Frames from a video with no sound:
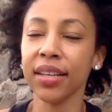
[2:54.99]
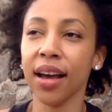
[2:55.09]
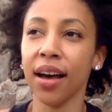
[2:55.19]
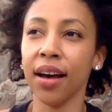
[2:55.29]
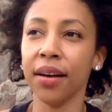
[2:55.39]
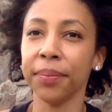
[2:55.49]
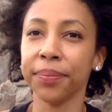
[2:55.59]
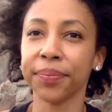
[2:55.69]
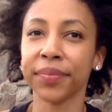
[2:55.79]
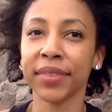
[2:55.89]
Um,
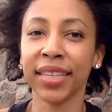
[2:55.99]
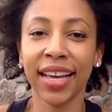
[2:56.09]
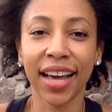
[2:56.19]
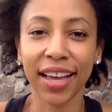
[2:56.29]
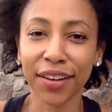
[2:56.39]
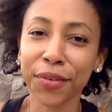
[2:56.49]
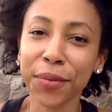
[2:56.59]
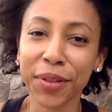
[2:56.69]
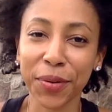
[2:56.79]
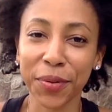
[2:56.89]
I don't know
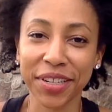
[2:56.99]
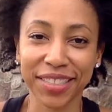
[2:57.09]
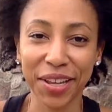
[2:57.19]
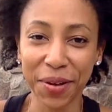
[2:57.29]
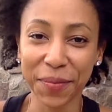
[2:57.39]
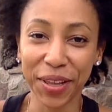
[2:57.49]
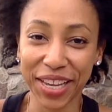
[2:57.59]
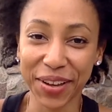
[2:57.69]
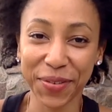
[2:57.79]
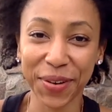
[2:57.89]
what the word is I'm
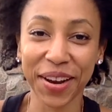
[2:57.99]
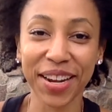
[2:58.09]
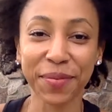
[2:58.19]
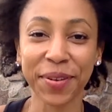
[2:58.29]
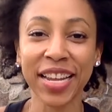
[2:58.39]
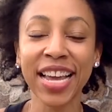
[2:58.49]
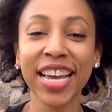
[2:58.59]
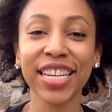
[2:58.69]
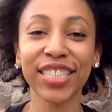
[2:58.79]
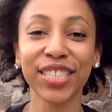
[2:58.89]
looking for right now, but
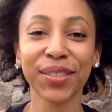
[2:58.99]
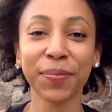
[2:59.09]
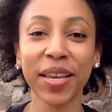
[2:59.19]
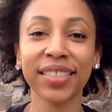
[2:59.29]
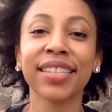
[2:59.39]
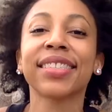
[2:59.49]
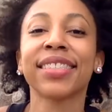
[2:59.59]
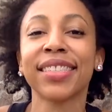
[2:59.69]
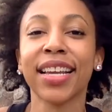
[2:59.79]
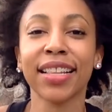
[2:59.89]
it just makes it
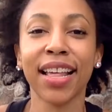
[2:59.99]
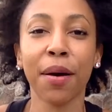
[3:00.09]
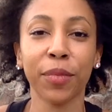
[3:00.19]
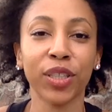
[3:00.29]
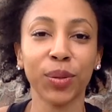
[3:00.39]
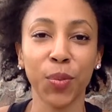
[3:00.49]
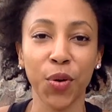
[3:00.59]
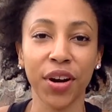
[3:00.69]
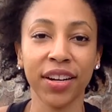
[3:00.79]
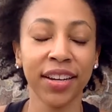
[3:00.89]
stick that much more.